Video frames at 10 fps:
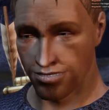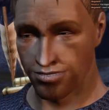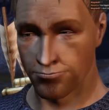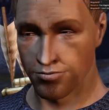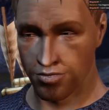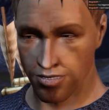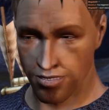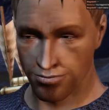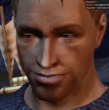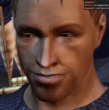I am
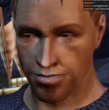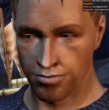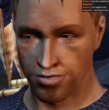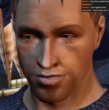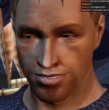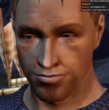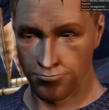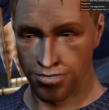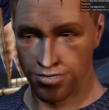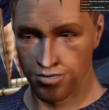shocked and
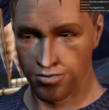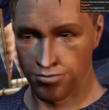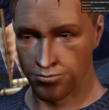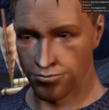dismayed.